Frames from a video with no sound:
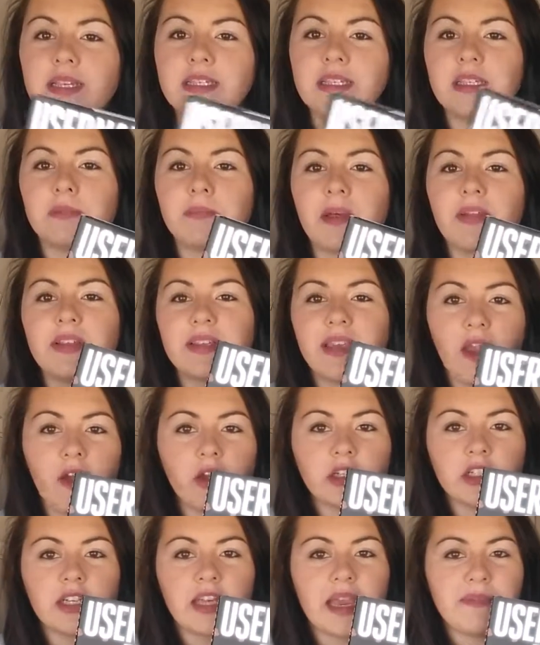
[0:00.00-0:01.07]
it is about this
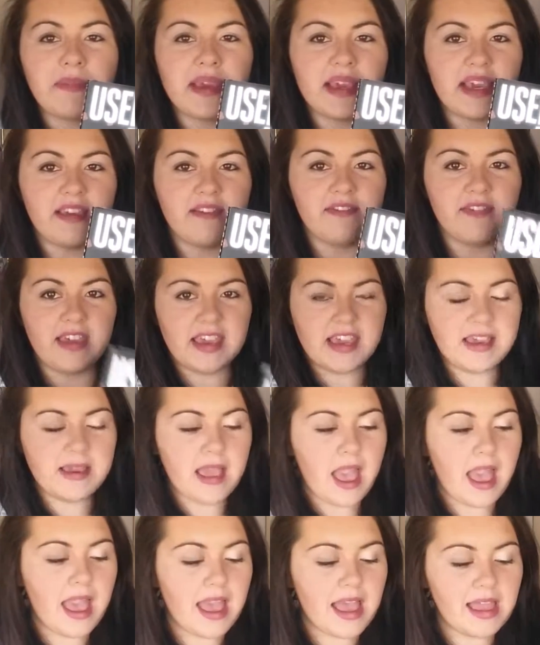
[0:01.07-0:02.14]
character named Evie.
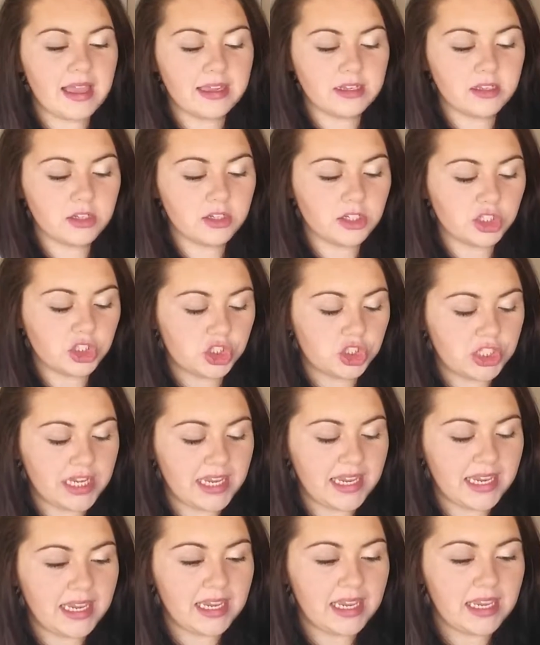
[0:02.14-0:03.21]
And
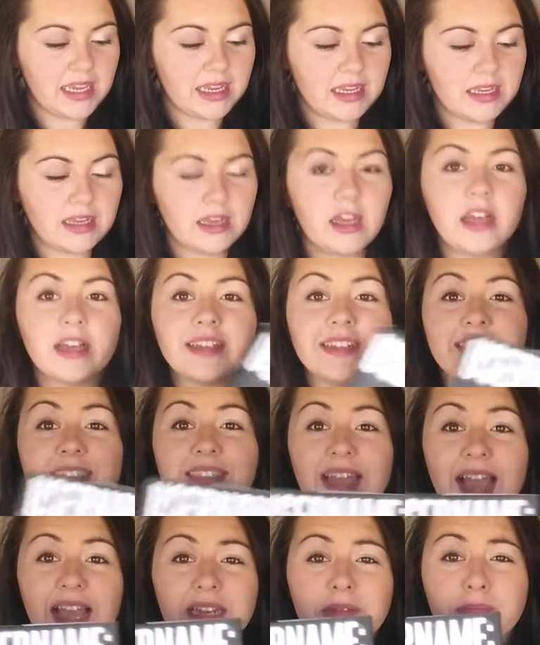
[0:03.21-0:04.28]
she, her
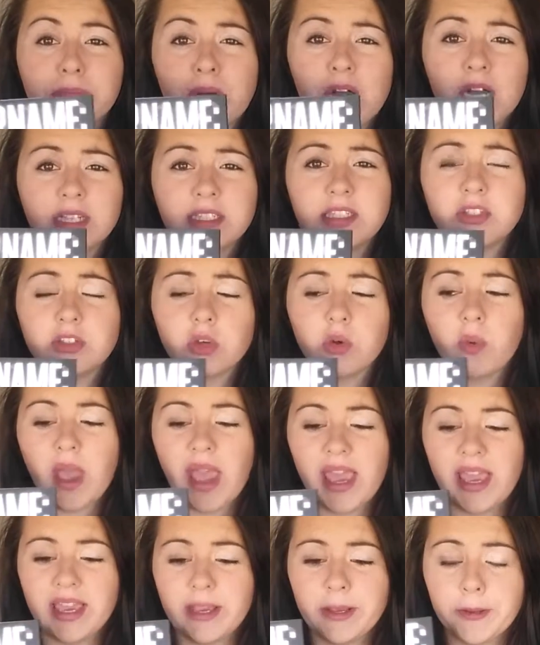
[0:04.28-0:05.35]
dad passes
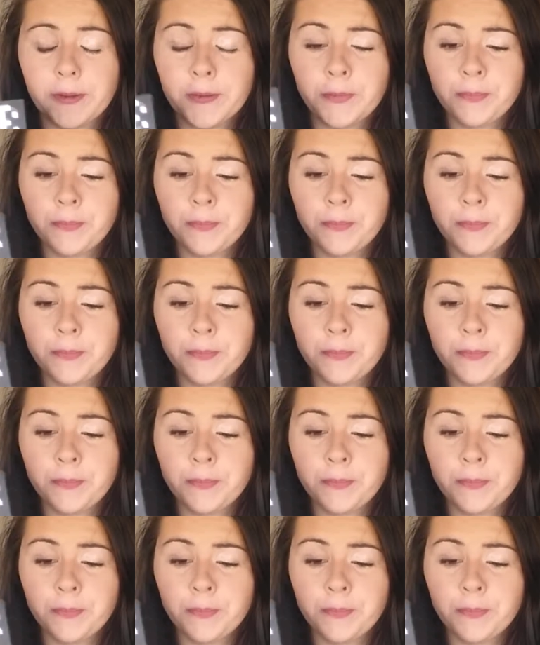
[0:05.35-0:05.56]
away.